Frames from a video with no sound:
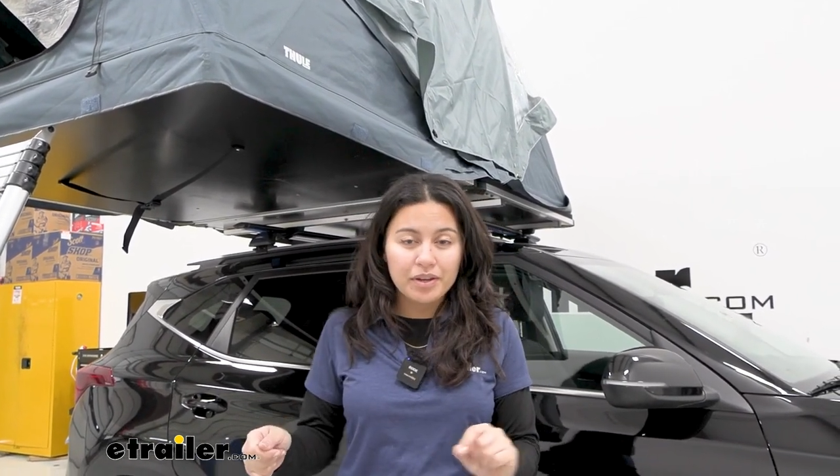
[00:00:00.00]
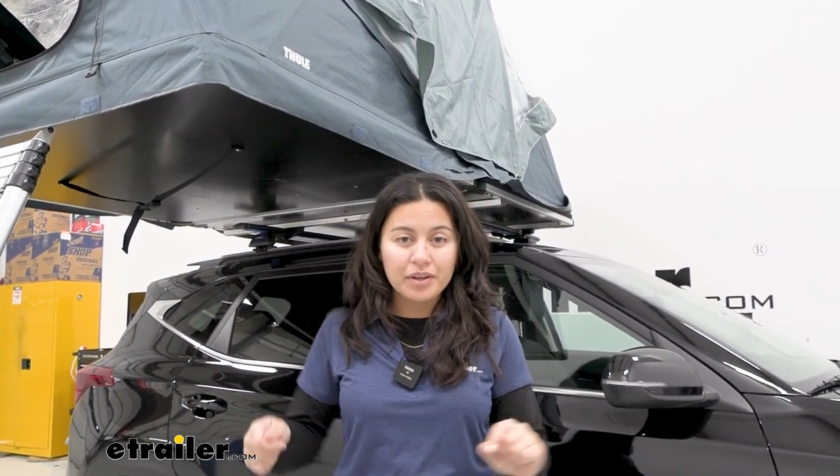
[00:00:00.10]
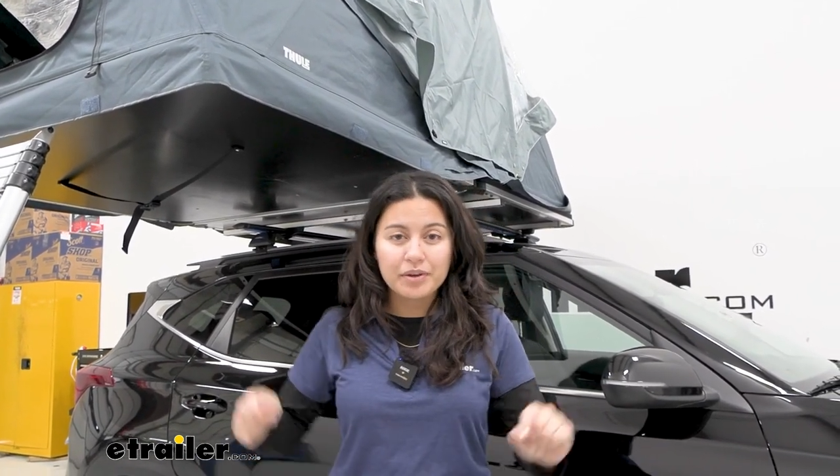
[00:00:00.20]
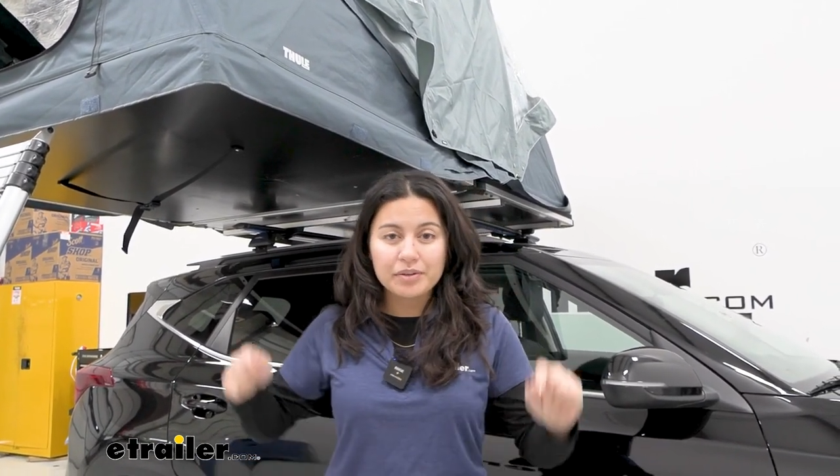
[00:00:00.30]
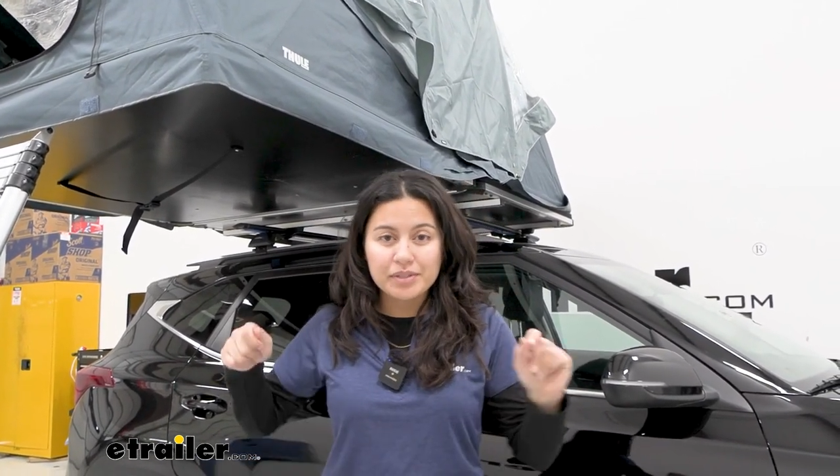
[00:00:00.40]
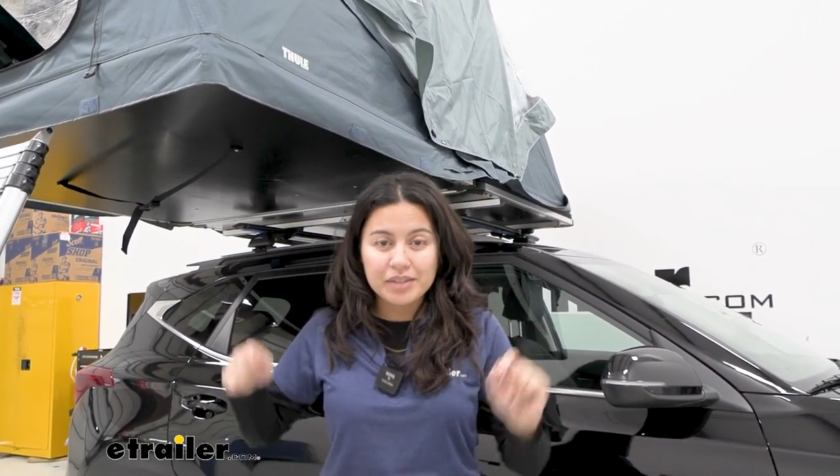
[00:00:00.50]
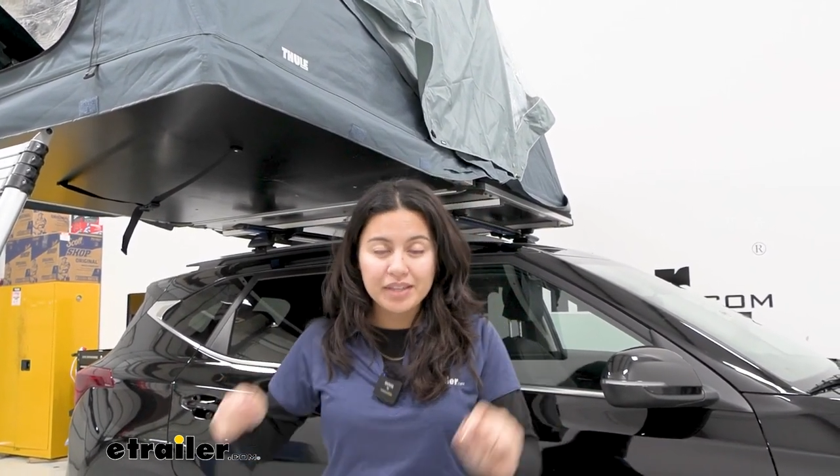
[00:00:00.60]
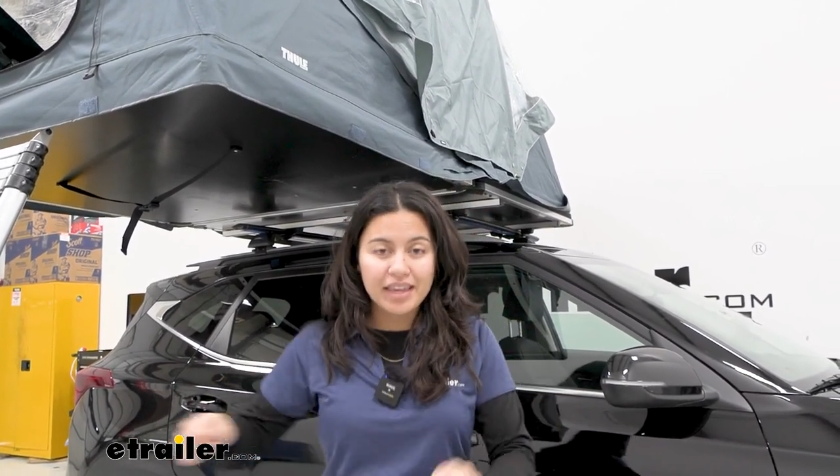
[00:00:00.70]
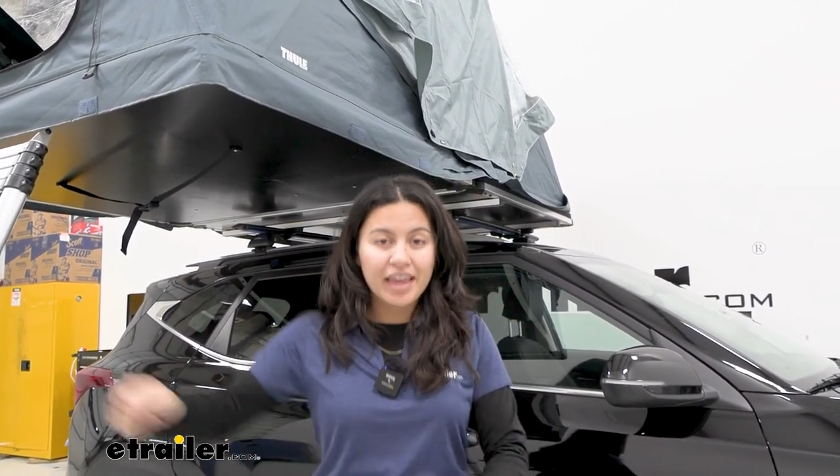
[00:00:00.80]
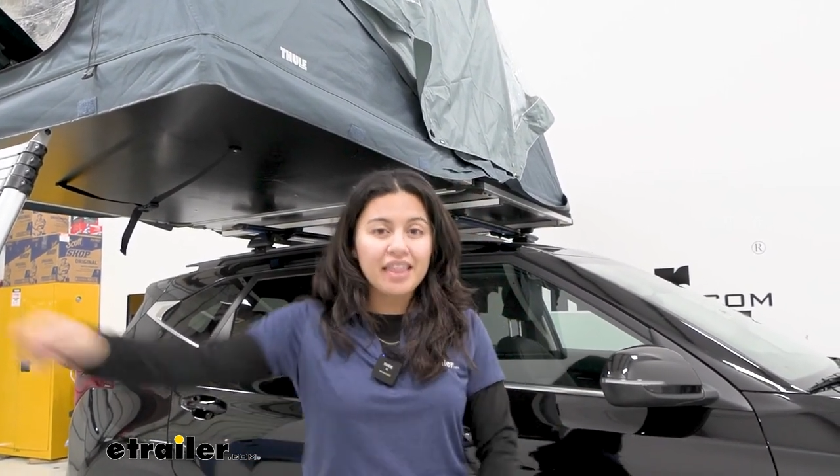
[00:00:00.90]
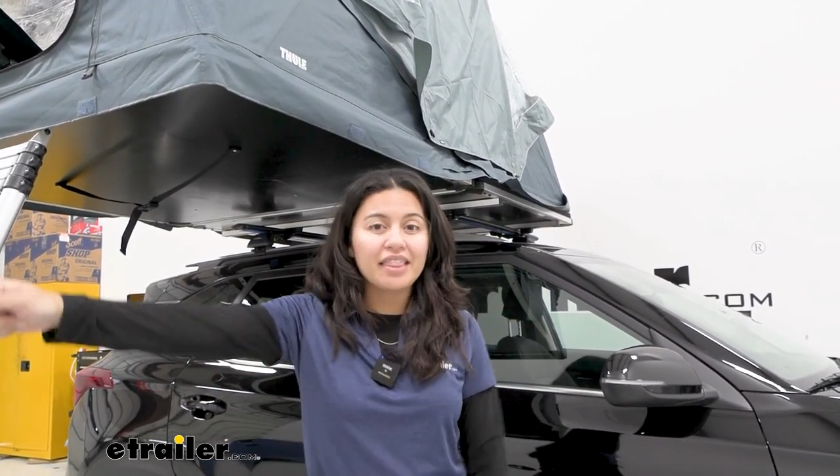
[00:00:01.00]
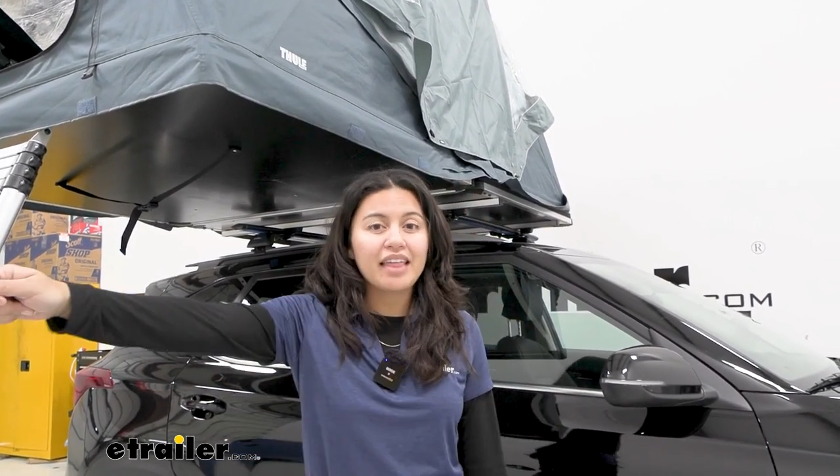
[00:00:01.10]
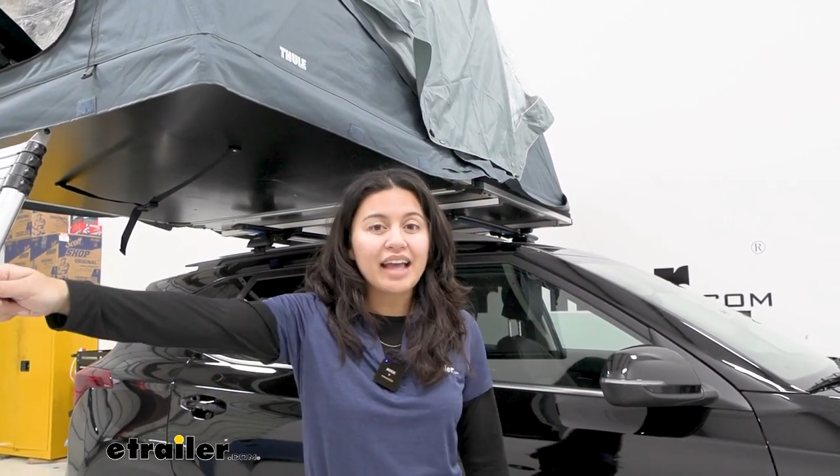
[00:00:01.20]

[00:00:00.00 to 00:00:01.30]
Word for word: windows to get